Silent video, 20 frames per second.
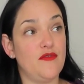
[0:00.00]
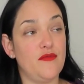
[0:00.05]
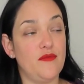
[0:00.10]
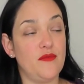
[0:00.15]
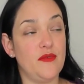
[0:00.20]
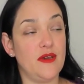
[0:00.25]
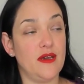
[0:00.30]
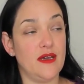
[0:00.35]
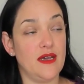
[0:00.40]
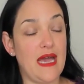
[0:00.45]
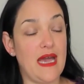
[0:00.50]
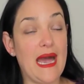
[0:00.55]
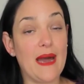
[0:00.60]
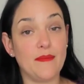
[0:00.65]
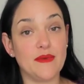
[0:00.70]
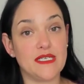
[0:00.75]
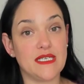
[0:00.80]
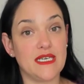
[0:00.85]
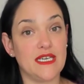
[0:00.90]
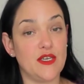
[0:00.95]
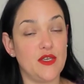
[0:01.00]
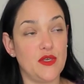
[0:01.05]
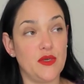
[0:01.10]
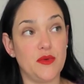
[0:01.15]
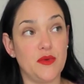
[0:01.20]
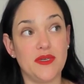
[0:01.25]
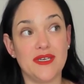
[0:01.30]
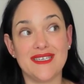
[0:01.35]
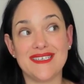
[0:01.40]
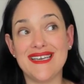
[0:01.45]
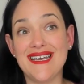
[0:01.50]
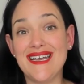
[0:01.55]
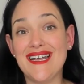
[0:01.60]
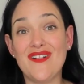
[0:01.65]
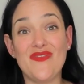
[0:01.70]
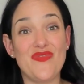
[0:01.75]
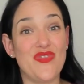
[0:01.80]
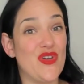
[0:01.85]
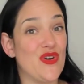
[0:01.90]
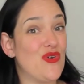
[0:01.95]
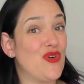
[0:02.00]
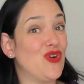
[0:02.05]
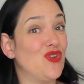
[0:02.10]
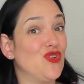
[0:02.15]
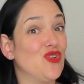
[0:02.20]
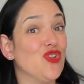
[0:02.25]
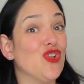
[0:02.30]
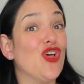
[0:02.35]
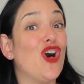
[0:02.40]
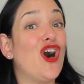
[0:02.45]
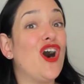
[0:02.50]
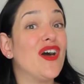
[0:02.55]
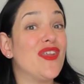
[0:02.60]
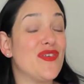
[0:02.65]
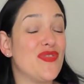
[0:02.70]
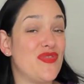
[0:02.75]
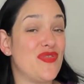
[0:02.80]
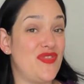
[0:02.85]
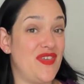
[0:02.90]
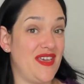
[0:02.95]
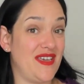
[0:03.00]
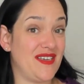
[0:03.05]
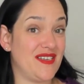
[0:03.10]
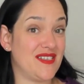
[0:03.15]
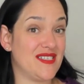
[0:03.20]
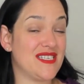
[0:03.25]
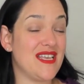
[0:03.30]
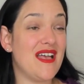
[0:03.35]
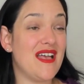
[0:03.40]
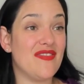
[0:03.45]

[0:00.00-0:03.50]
appetite unit, there are a lot of things